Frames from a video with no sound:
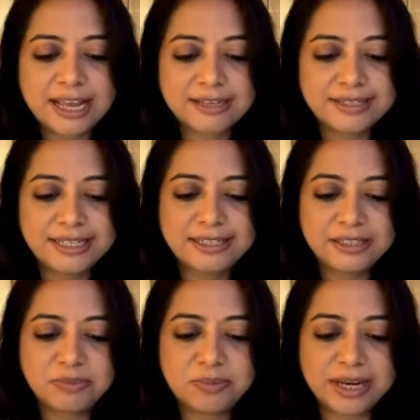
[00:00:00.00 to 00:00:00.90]
and
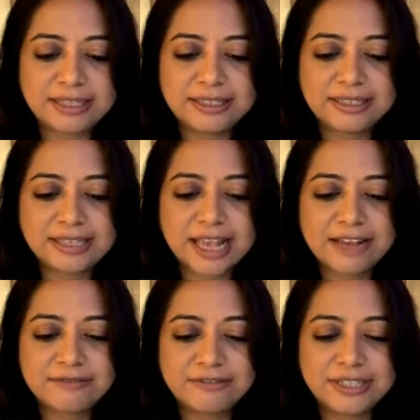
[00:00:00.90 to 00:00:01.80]
diesel prices
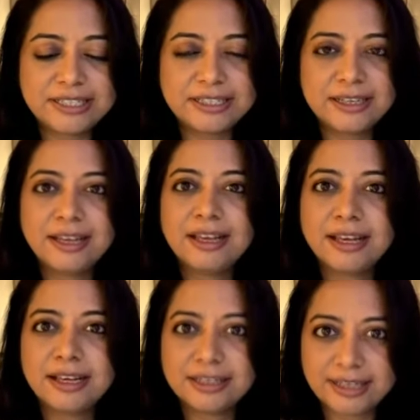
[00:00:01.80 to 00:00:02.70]
have risen
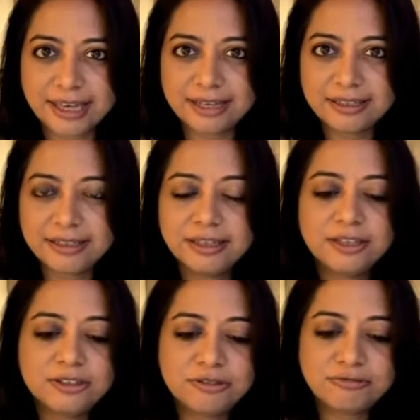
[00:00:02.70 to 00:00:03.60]
again
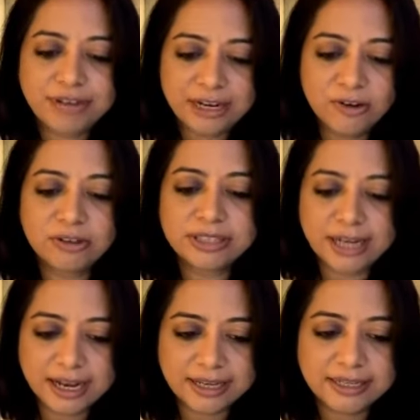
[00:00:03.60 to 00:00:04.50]
to record
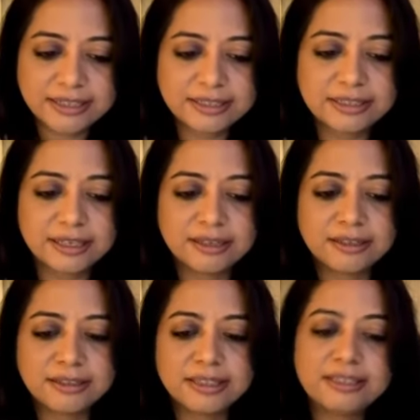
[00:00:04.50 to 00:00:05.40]
highs.
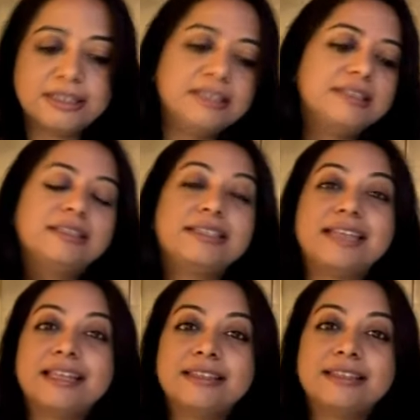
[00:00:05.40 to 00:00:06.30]
This is the
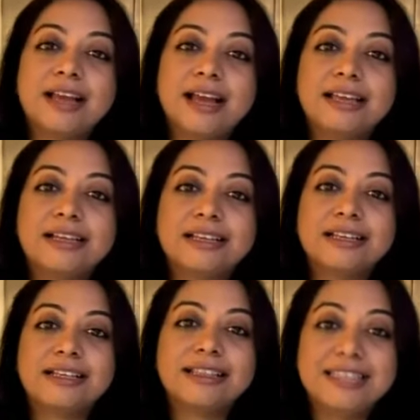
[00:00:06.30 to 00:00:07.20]
10th hike
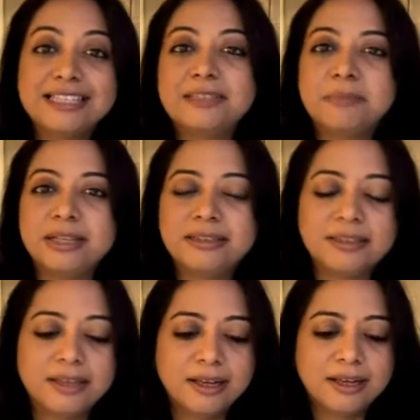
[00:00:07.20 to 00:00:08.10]
this month
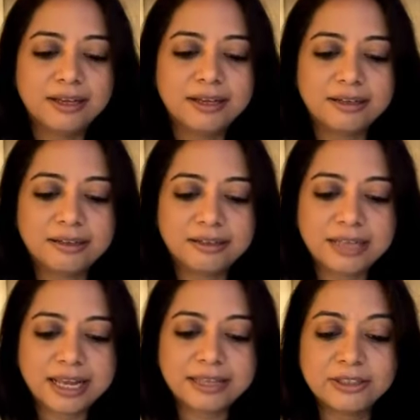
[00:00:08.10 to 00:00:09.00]

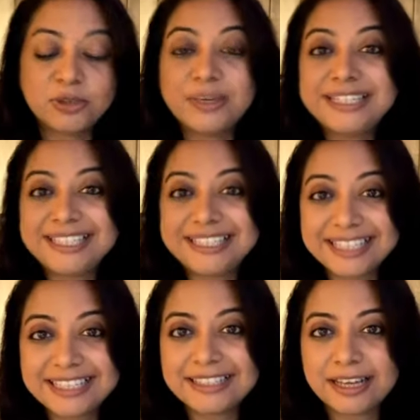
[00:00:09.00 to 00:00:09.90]
and the
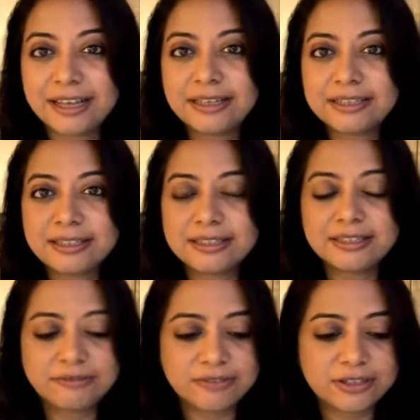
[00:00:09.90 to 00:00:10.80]
26th hike since
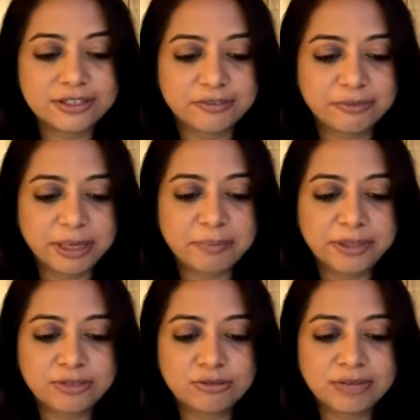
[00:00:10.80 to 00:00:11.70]
the 1st of May.
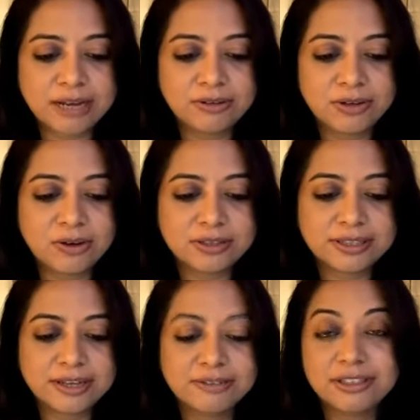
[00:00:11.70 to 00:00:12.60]
Petrol now costs
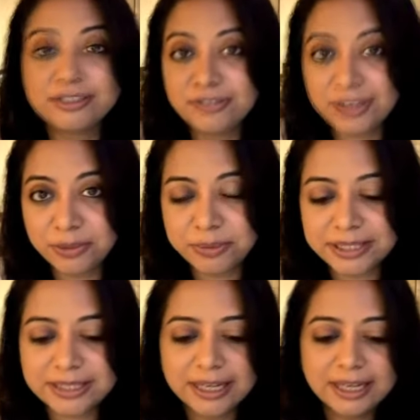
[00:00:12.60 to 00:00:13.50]
103
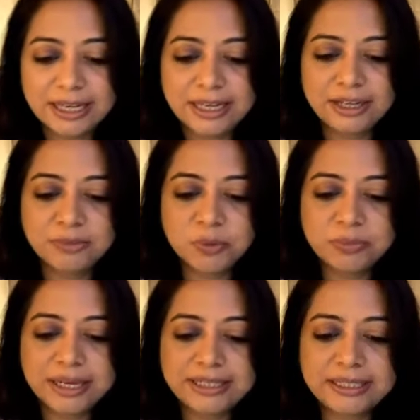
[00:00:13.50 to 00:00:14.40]
rupees in
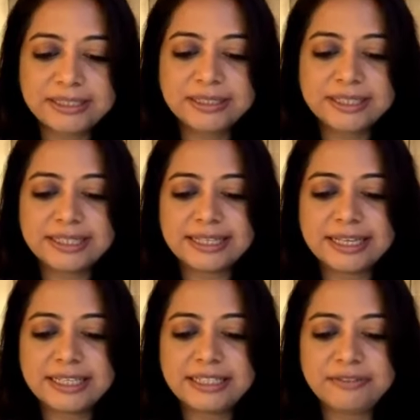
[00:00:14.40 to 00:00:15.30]
Mumbai. Diesel is at
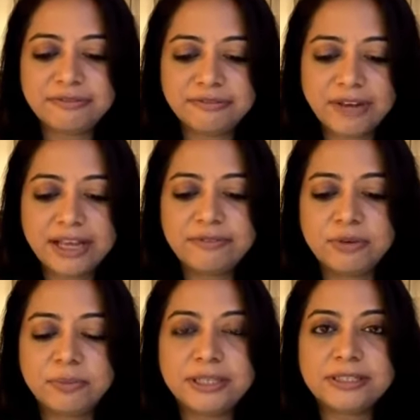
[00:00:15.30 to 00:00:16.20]
95
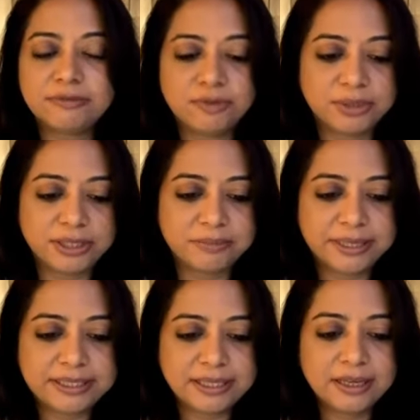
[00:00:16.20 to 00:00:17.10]
rupees and 14
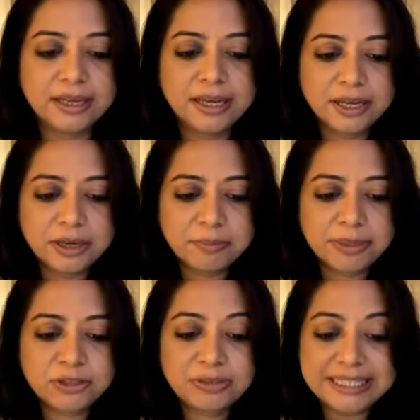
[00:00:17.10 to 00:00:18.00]
paise.
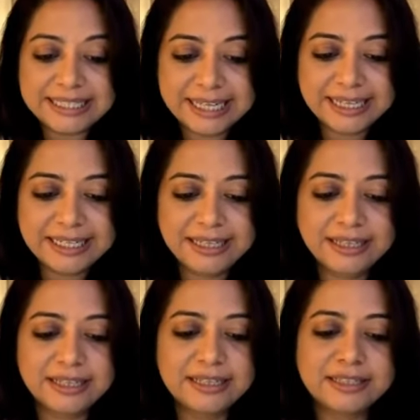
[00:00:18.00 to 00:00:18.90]
Petrol in
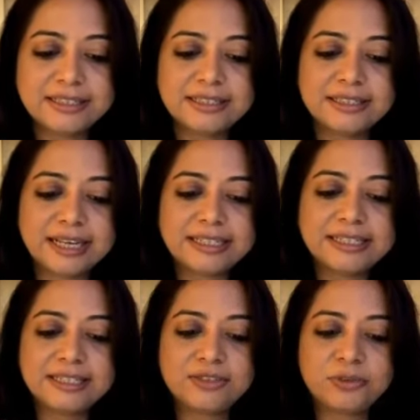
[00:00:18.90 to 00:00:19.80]
Delhi is
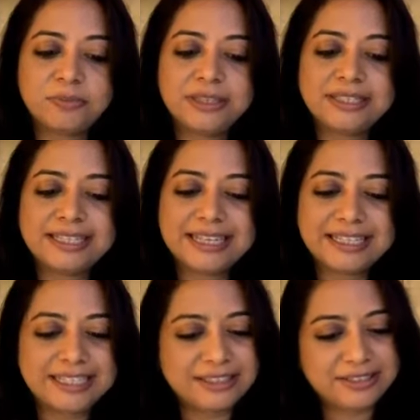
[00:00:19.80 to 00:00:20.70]
96 rupees and
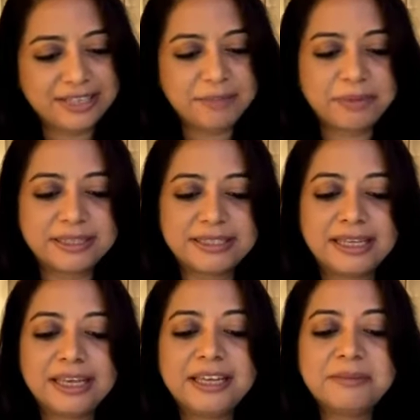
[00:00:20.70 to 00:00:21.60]
93
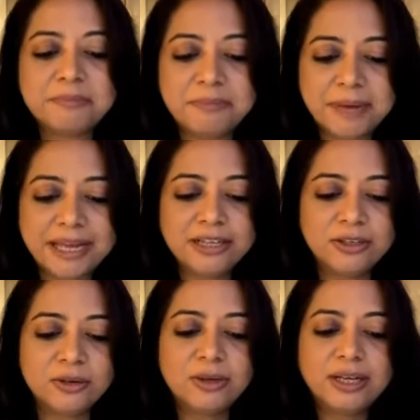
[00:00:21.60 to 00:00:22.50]
paise. In
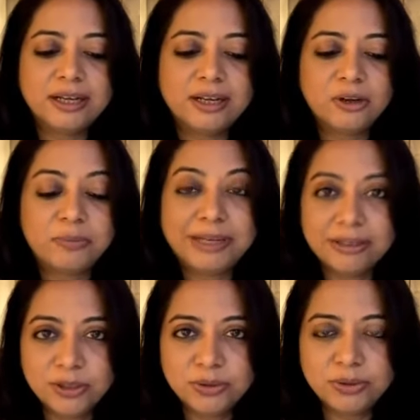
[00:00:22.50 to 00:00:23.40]
Bangalore, or
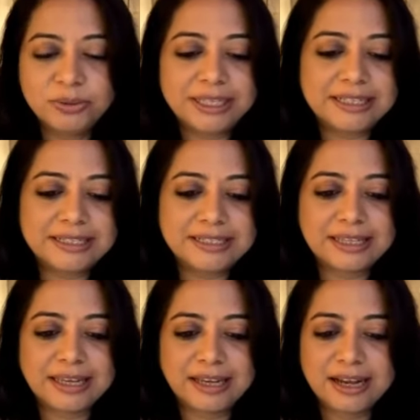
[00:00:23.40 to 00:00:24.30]
Bengaluru, it is
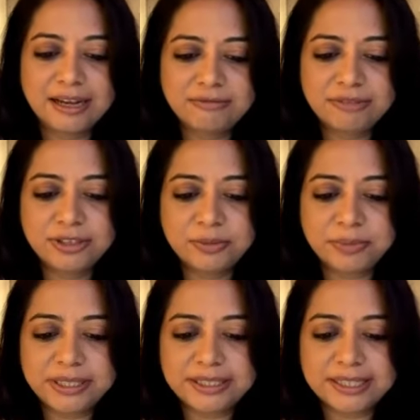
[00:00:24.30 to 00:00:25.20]
100
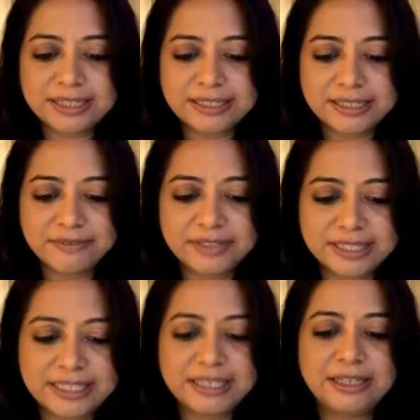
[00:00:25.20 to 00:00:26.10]
rupees and
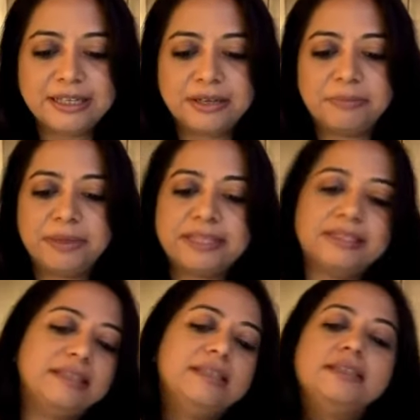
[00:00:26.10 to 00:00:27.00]
17
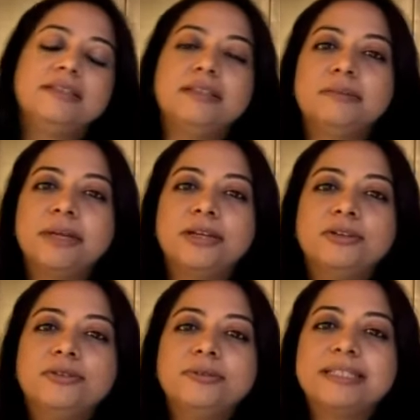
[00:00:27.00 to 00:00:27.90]
paise. Diesel in
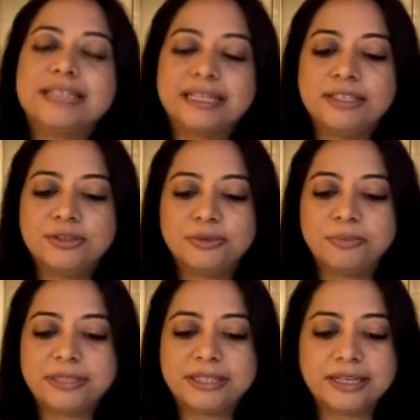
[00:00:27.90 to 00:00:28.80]
Bengaluru is 92
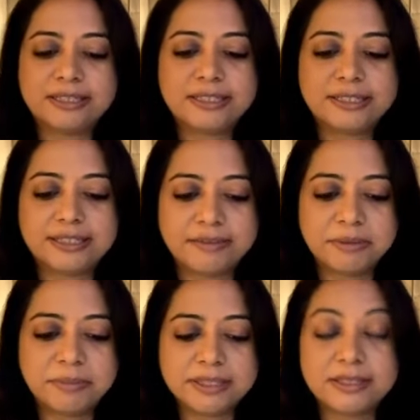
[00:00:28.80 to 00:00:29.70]
rupees and
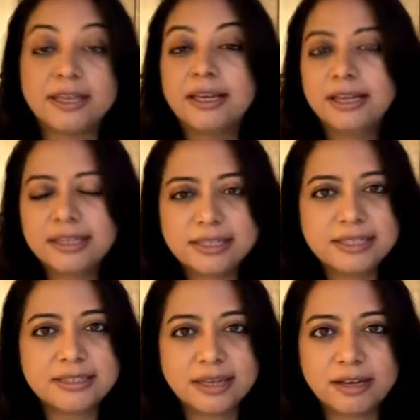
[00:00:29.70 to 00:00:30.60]
97 paise.
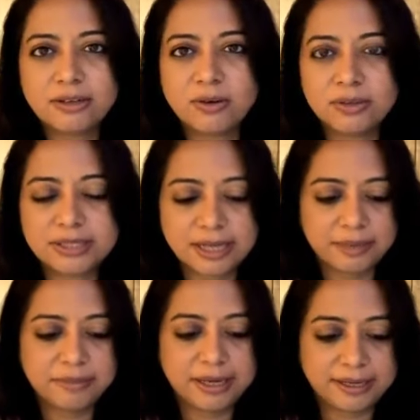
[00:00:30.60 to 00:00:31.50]
These are
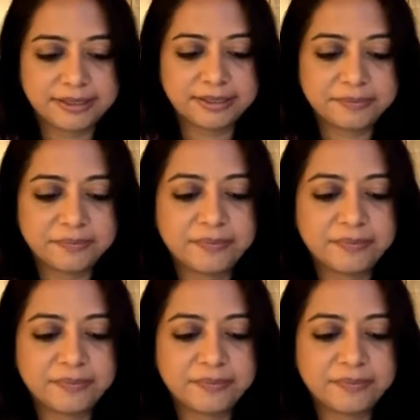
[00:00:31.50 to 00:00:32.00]
all-time highs.